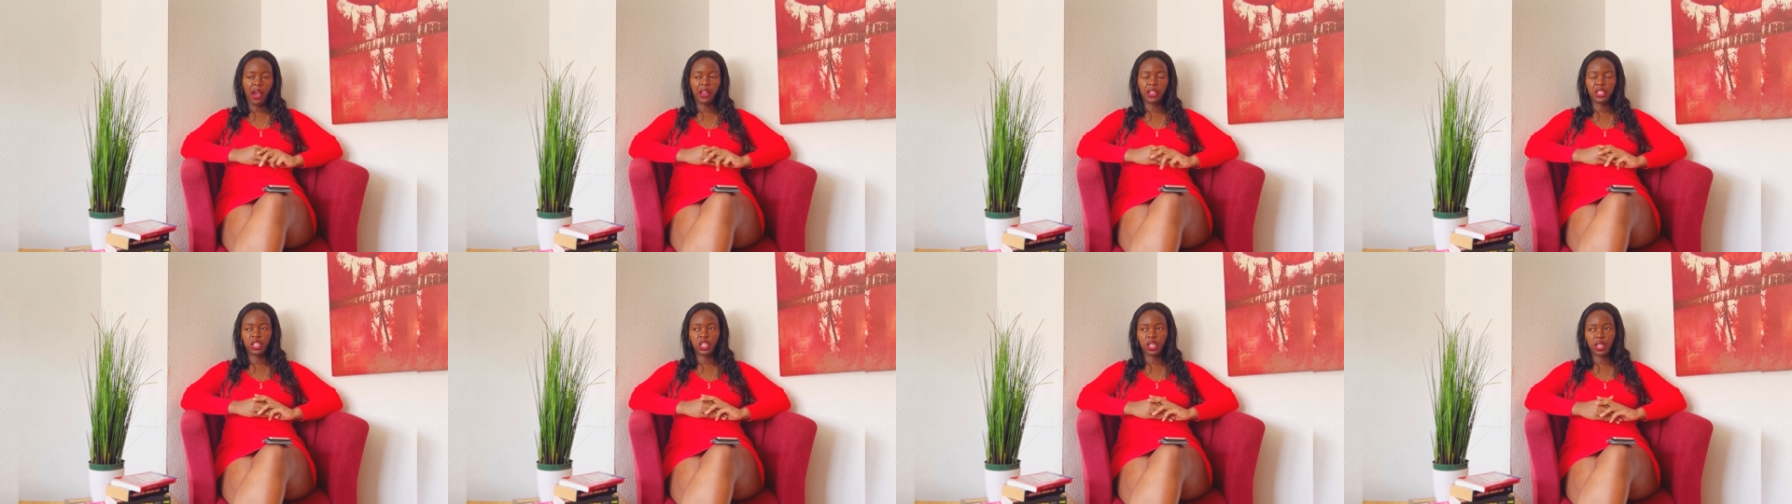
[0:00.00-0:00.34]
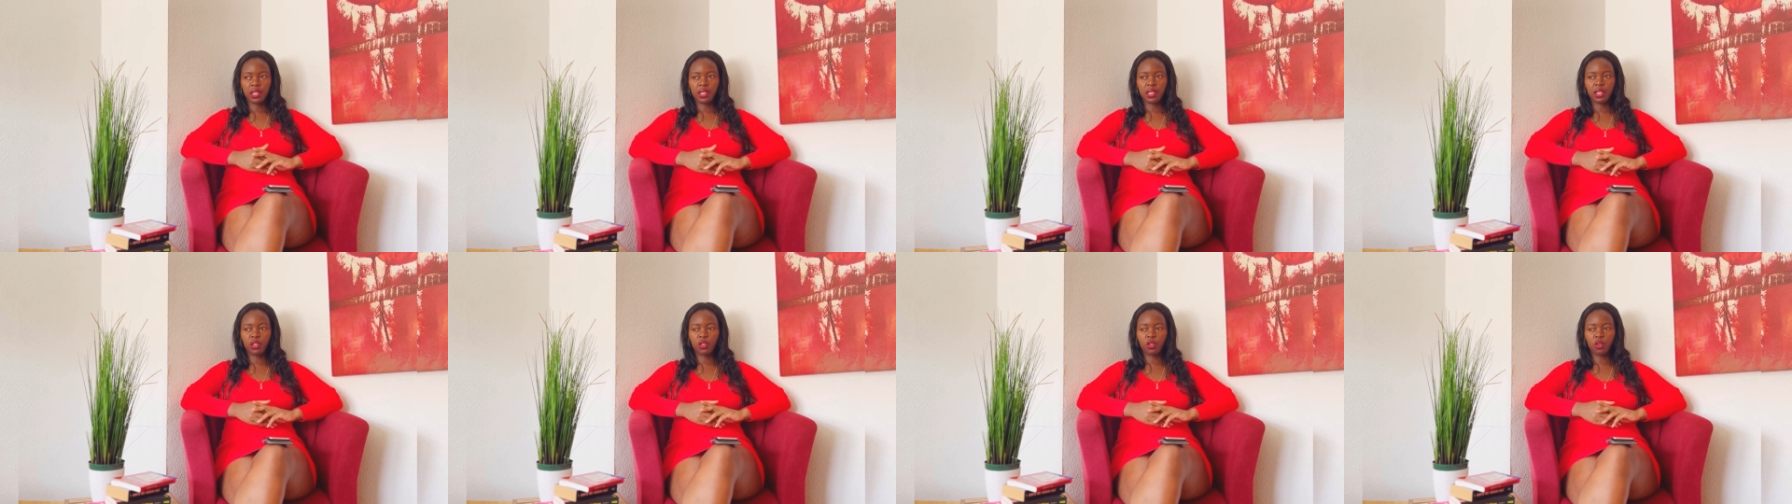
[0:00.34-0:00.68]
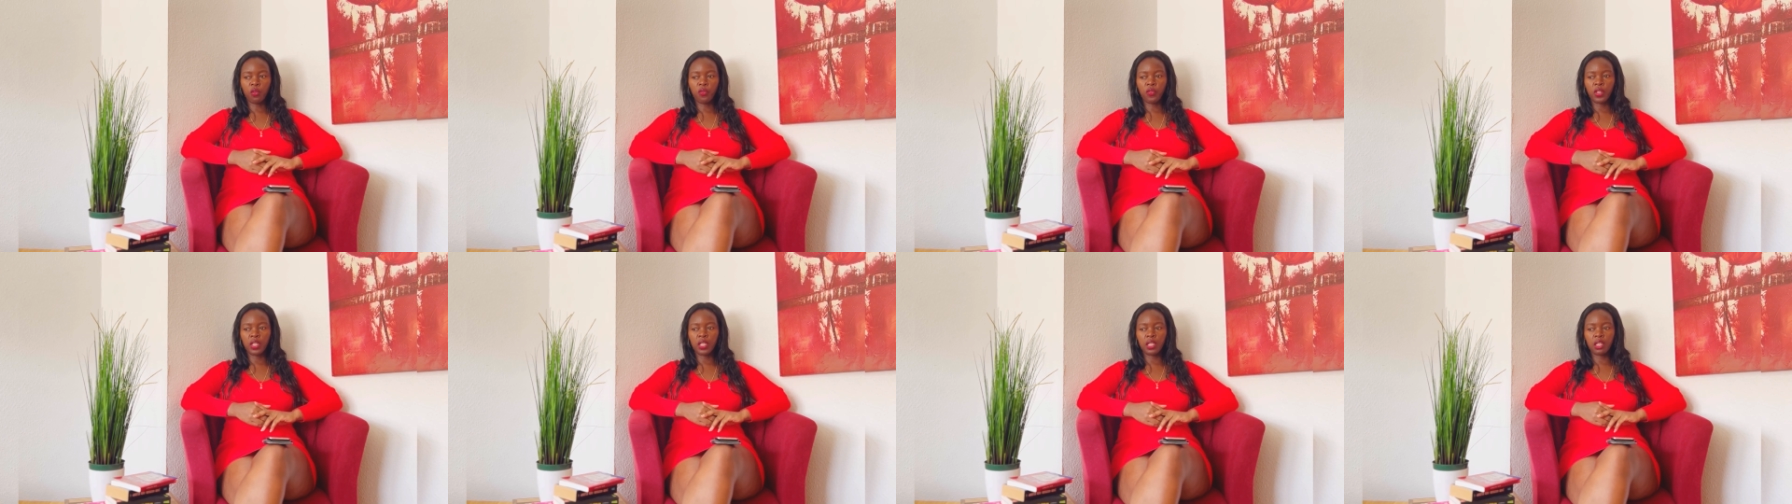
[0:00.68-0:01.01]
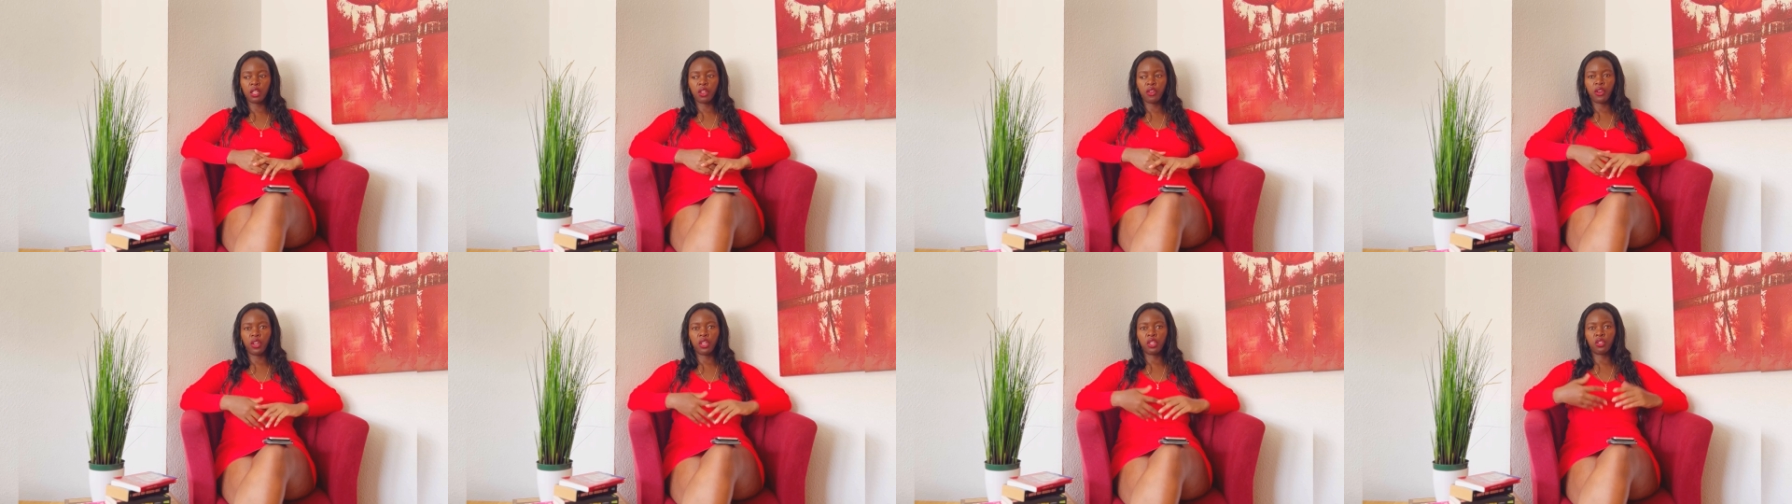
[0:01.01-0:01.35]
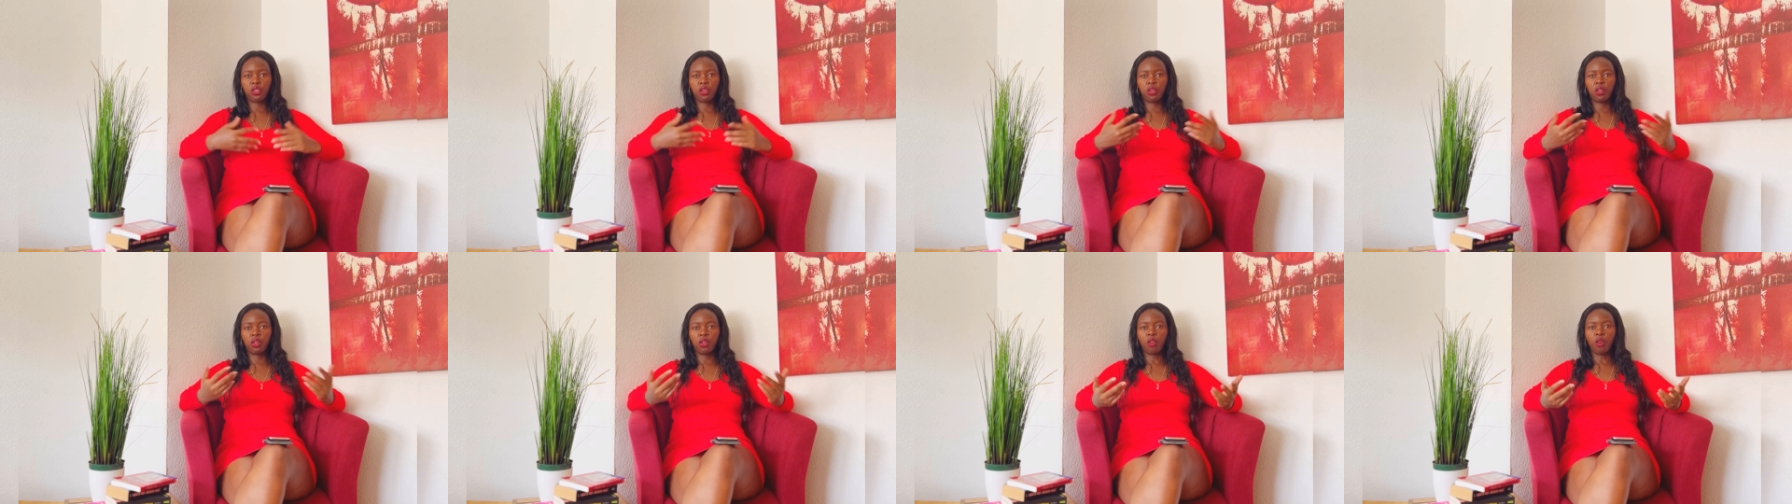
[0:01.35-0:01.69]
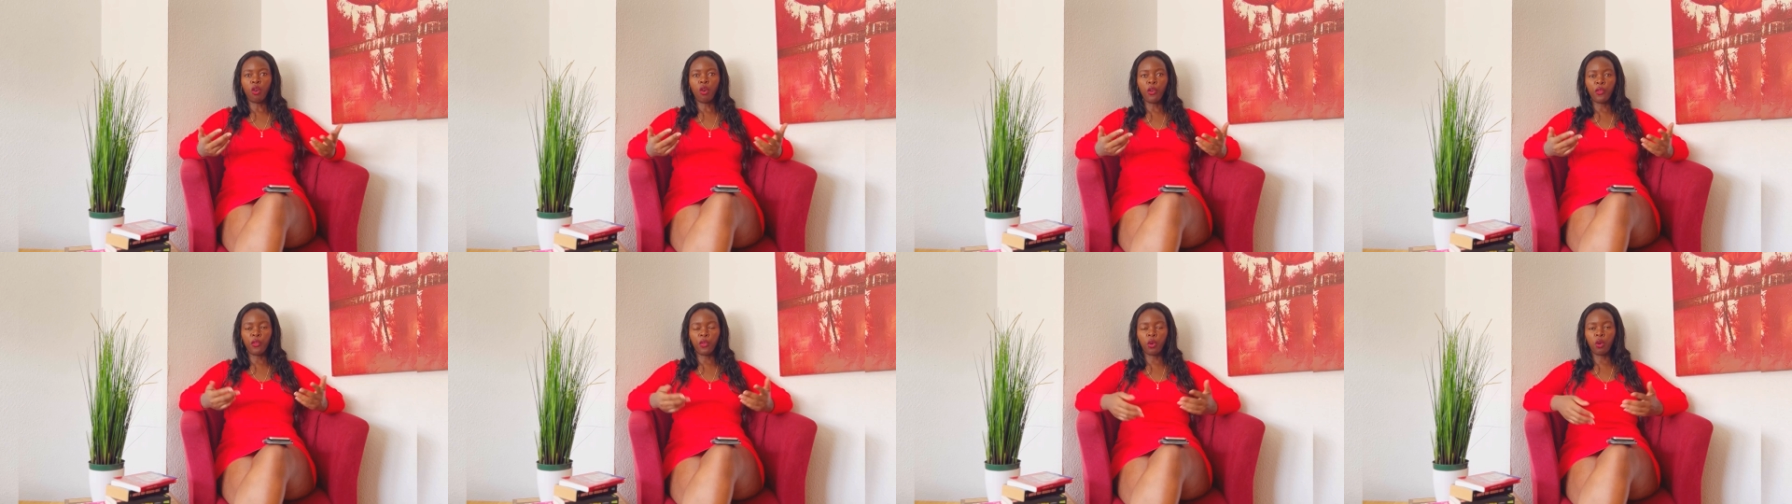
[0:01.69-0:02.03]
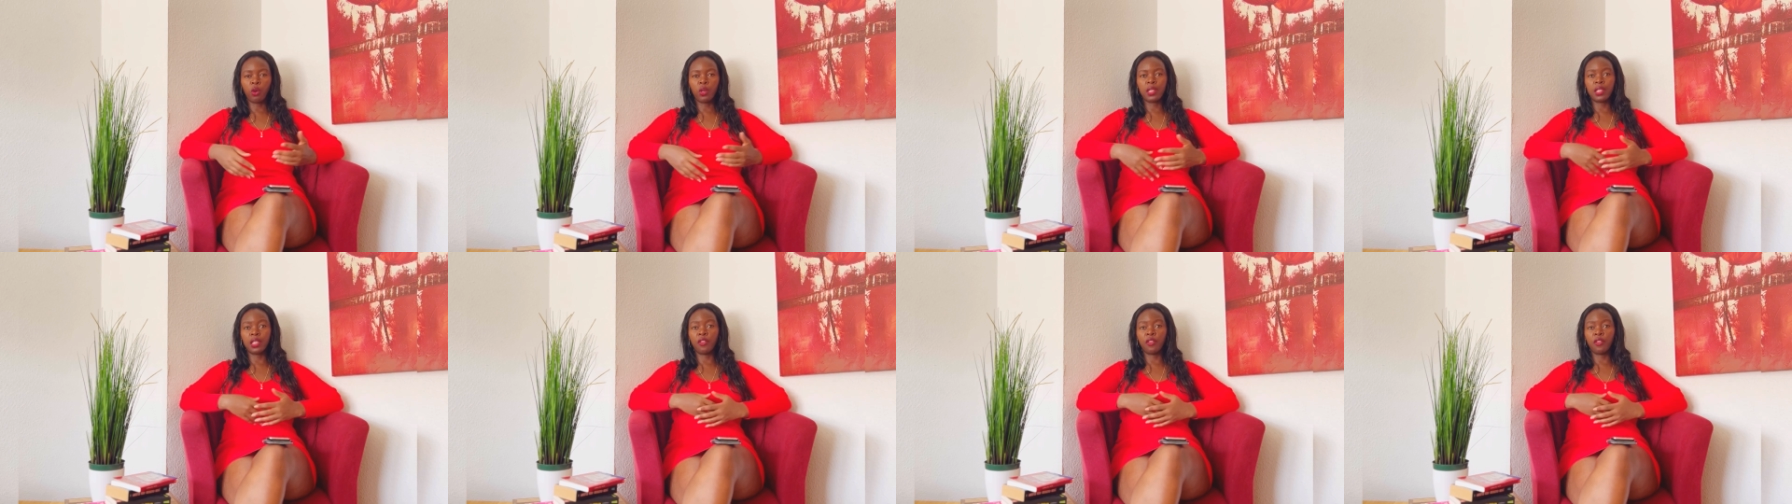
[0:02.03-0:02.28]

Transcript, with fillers: Chances of integration, of course,